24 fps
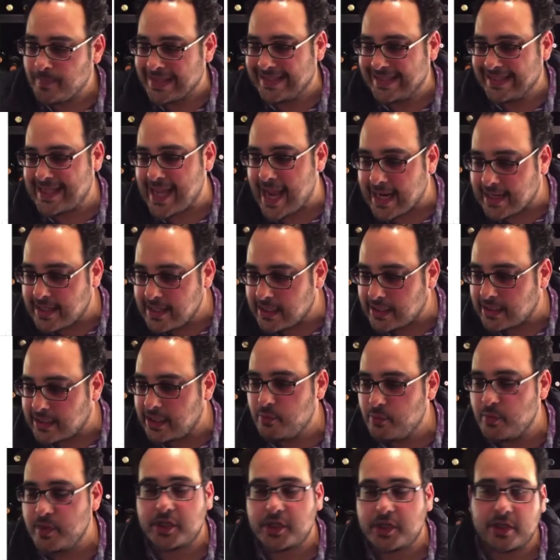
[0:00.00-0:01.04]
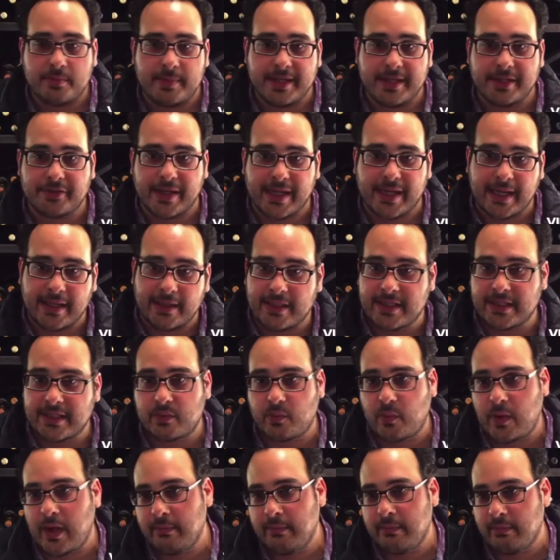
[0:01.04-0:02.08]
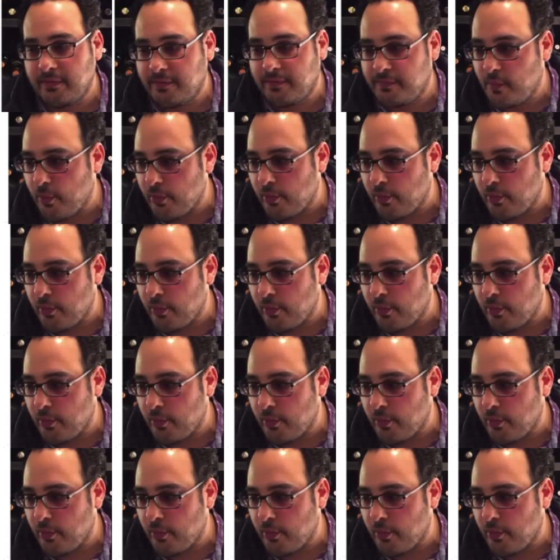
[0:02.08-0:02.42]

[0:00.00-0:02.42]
Technically, we should be drinking this wine before the